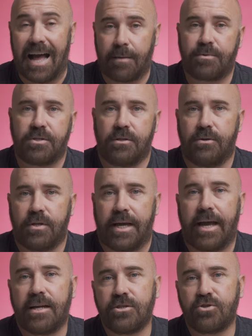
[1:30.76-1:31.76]
Absolutely.
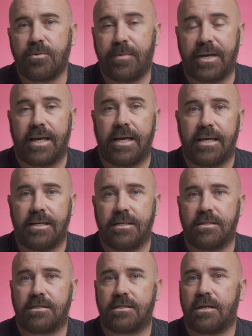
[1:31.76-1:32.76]
Hand stripping
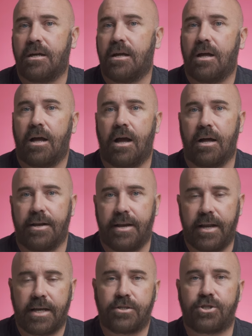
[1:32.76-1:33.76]
is a
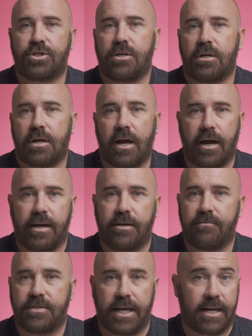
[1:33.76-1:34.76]
niche kind
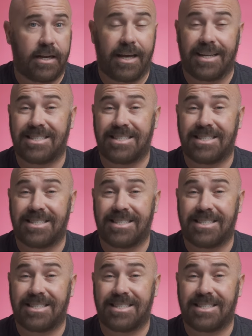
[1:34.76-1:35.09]
of technique.